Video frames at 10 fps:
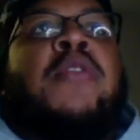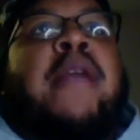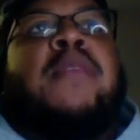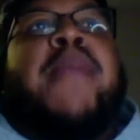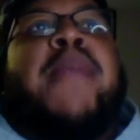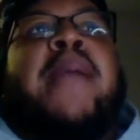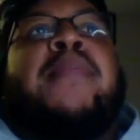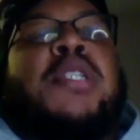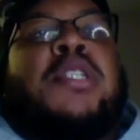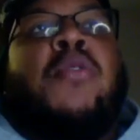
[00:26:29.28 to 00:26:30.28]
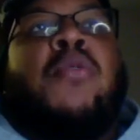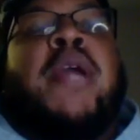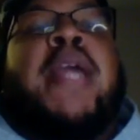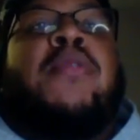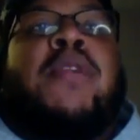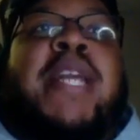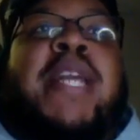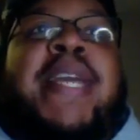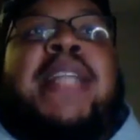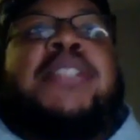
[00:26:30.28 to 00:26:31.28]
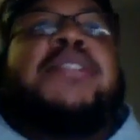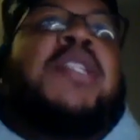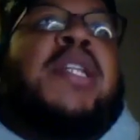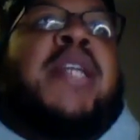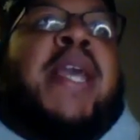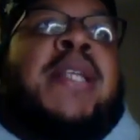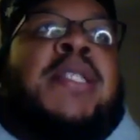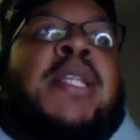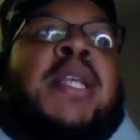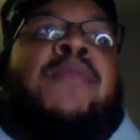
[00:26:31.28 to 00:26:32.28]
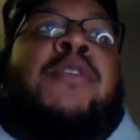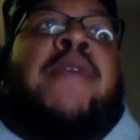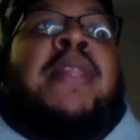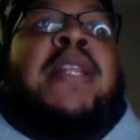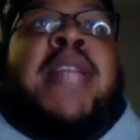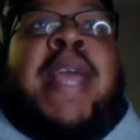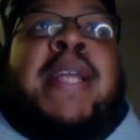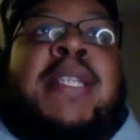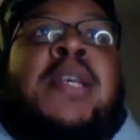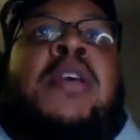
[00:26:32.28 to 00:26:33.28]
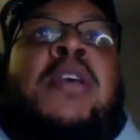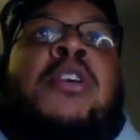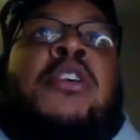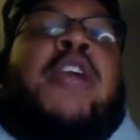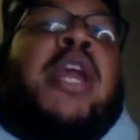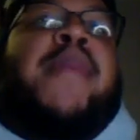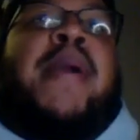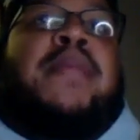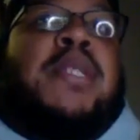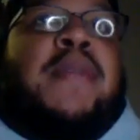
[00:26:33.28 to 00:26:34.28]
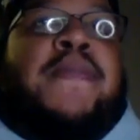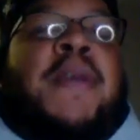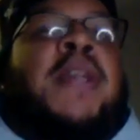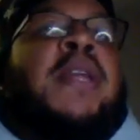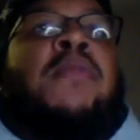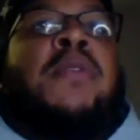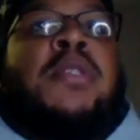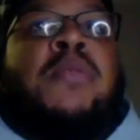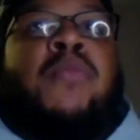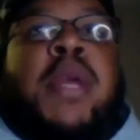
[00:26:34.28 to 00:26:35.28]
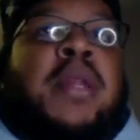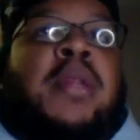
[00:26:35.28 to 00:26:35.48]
be able to score in order to get you to the dance. And then when you're at the dance, you got to be able to defend in order to win.